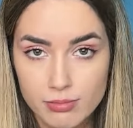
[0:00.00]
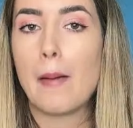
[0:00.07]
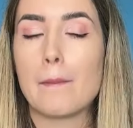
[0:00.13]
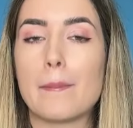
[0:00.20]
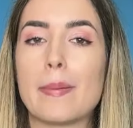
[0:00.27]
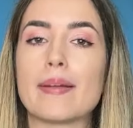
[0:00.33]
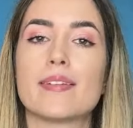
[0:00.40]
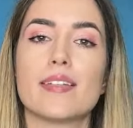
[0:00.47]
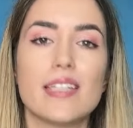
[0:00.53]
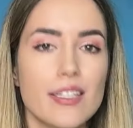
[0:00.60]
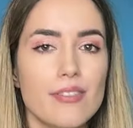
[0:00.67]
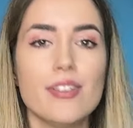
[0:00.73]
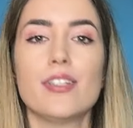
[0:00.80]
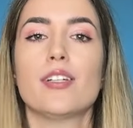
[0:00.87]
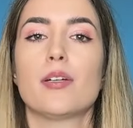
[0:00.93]
But
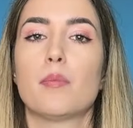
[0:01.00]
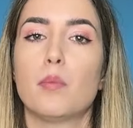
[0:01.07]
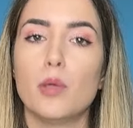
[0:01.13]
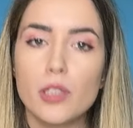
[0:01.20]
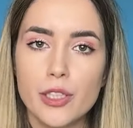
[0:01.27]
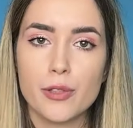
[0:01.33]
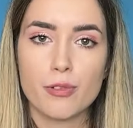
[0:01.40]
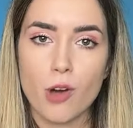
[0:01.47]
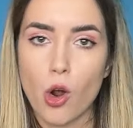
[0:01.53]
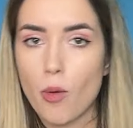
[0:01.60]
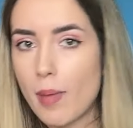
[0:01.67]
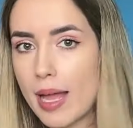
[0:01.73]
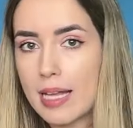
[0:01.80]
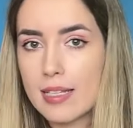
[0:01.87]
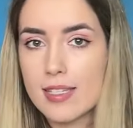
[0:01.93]
even in a bully
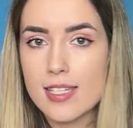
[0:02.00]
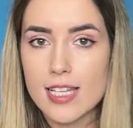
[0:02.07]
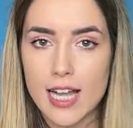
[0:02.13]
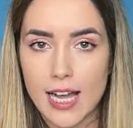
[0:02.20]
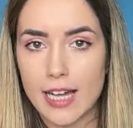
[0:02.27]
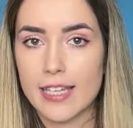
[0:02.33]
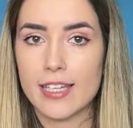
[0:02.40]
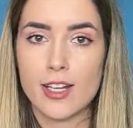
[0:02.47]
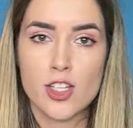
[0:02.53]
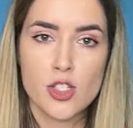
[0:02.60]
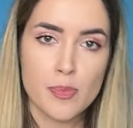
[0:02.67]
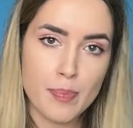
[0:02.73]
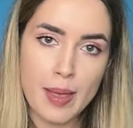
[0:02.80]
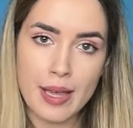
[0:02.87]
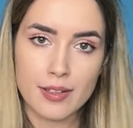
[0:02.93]
romance, I
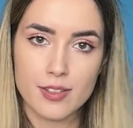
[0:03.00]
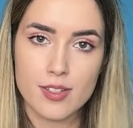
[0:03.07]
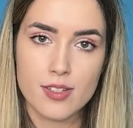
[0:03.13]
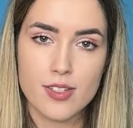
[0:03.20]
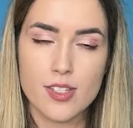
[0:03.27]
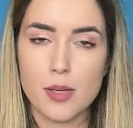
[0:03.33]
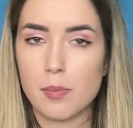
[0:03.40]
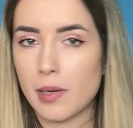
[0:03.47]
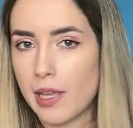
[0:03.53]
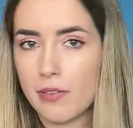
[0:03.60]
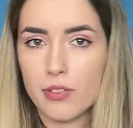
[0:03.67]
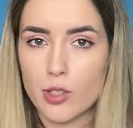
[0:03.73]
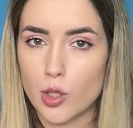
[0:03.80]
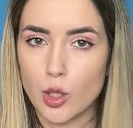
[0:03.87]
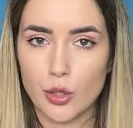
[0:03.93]
expect some
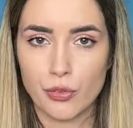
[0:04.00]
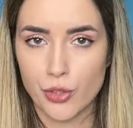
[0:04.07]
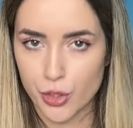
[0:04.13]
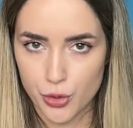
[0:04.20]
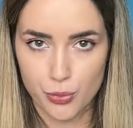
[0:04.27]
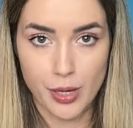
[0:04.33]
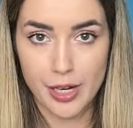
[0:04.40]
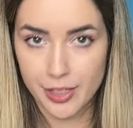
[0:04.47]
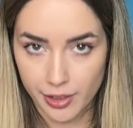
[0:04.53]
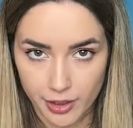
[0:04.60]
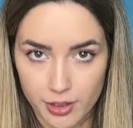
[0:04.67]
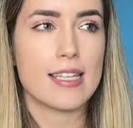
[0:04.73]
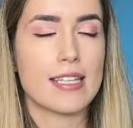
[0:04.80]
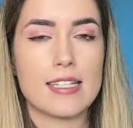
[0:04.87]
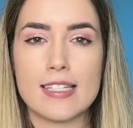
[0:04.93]
level of good
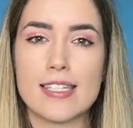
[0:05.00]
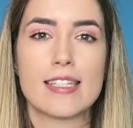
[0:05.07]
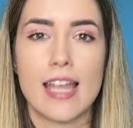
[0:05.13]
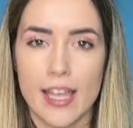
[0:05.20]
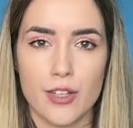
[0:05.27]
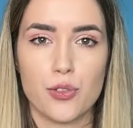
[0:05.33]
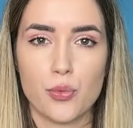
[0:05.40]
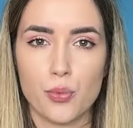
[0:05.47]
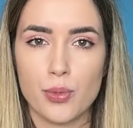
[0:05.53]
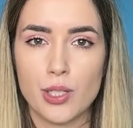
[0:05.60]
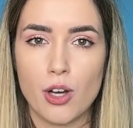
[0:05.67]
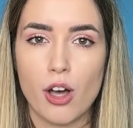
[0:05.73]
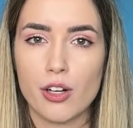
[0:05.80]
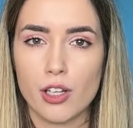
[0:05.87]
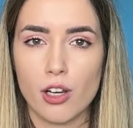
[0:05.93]
writing. Instead, we
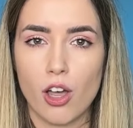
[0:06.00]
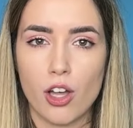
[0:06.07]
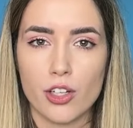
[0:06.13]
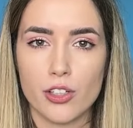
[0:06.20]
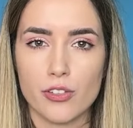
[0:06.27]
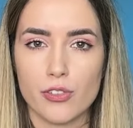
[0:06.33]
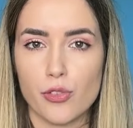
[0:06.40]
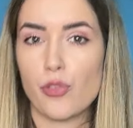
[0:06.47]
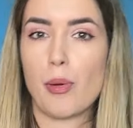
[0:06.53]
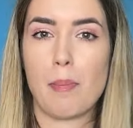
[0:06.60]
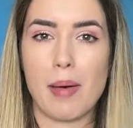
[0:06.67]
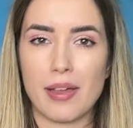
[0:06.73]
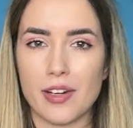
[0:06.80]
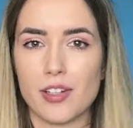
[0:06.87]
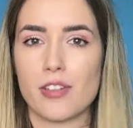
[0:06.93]
got a lot of
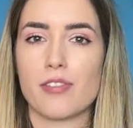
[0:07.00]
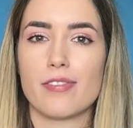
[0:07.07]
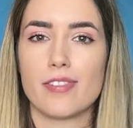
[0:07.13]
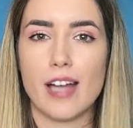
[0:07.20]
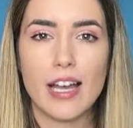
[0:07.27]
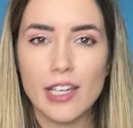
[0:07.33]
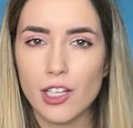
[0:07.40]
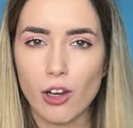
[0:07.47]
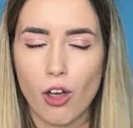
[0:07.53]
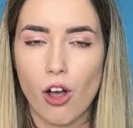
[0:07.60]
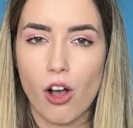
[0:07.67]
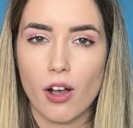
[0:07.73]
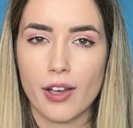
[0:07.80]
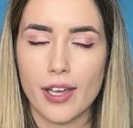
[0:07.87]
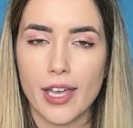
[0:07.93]
repetitive
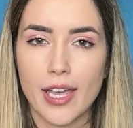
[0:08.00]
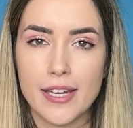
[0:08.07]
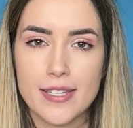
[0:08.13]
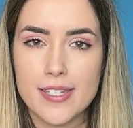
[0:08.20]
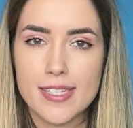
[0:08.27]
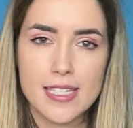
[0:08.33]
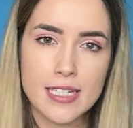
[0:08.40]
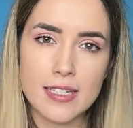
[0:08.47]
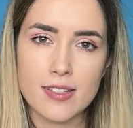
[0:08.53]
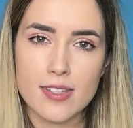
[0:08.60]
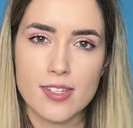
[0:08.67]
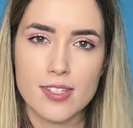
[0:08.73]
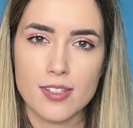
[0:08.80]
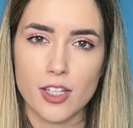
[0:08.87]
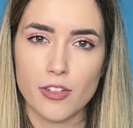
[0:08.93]
dialogue and
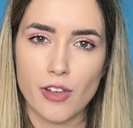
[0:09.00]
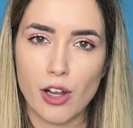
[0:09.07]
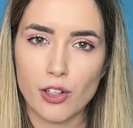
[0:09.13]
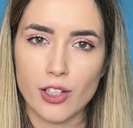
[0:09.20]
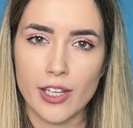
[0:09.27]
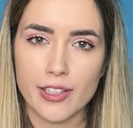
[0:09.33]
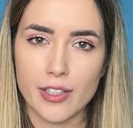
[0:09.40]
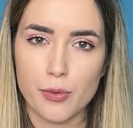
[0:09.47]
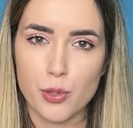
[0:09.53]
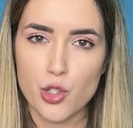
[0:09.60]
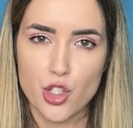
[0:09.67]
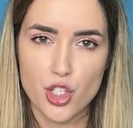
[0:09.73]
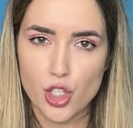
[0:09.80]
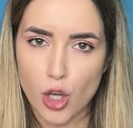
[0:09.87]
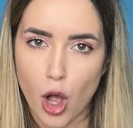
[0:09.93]
scenes that felt like they were
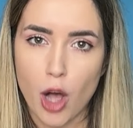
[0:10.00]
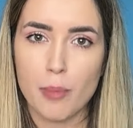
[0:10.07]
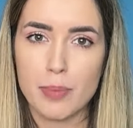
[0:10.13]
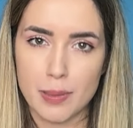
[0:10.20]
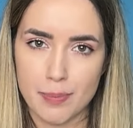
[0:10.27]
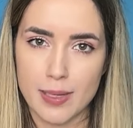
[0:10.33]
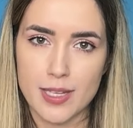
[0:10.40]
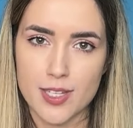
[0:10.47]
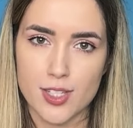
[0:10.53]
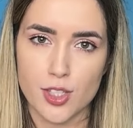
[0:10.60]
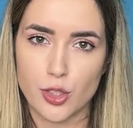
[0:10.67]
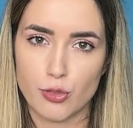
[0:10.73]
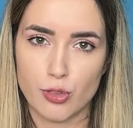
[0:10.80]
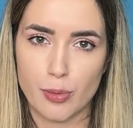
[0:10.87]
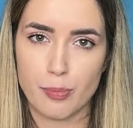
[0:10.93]
just
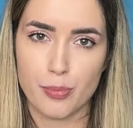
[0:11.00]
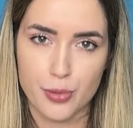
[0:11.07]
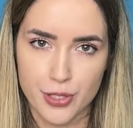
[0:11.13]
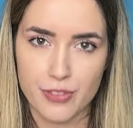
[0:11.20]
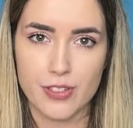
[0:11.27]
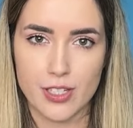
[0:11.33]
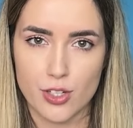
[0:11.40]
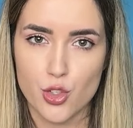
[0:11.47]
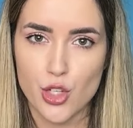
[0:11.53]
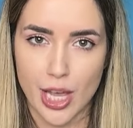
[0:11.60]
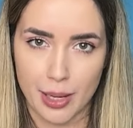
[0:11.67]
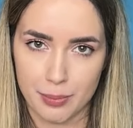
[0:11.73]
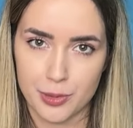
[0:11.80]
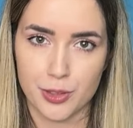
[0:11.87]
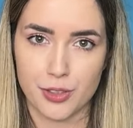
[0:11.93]
copy-pasted from previous
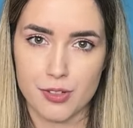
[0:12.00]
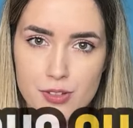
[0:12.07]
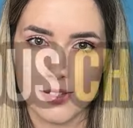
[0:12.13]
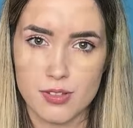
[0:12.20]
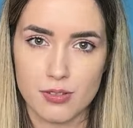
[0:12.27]
chapters.